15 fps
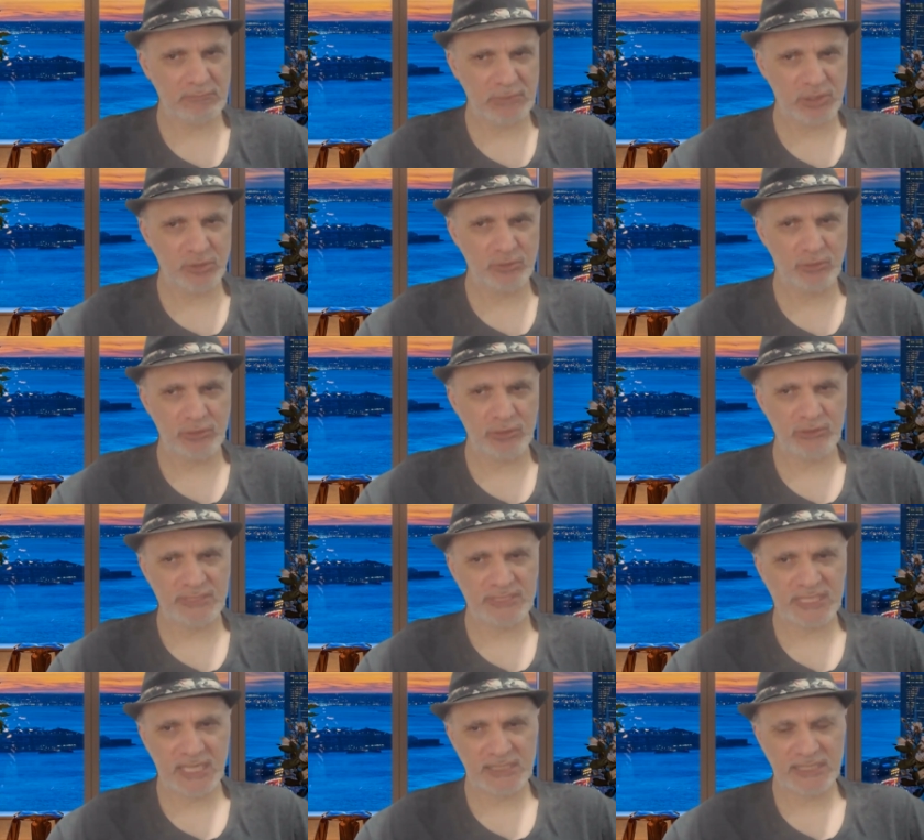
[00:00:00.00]
you don't
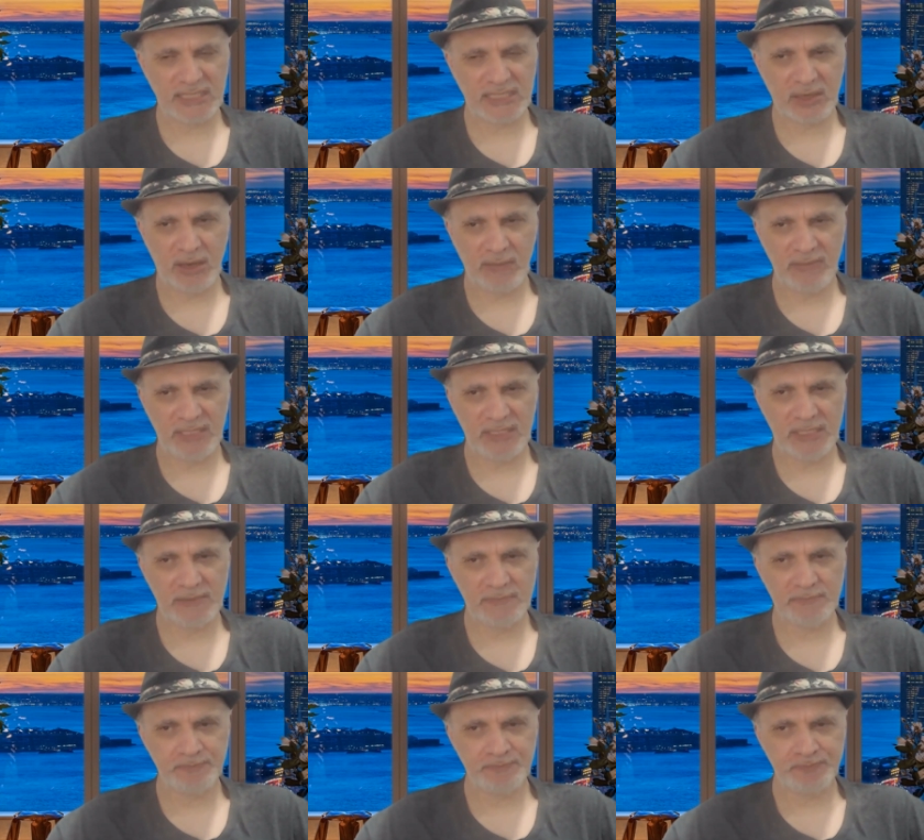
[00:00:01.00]
use that that
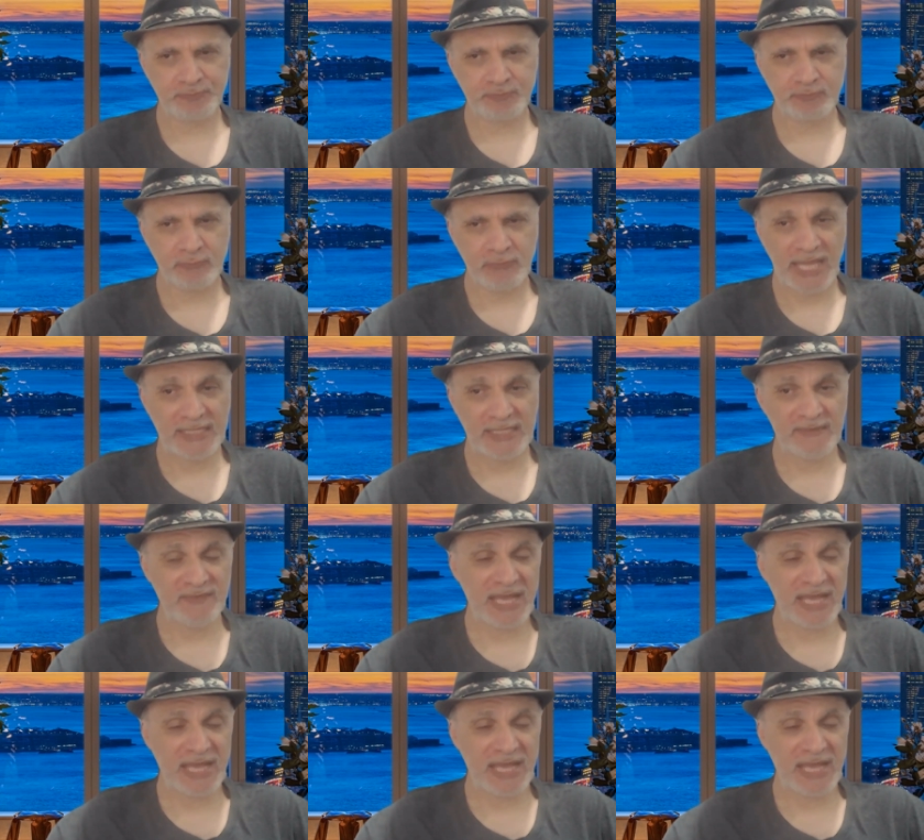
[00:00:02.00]
commonly. And then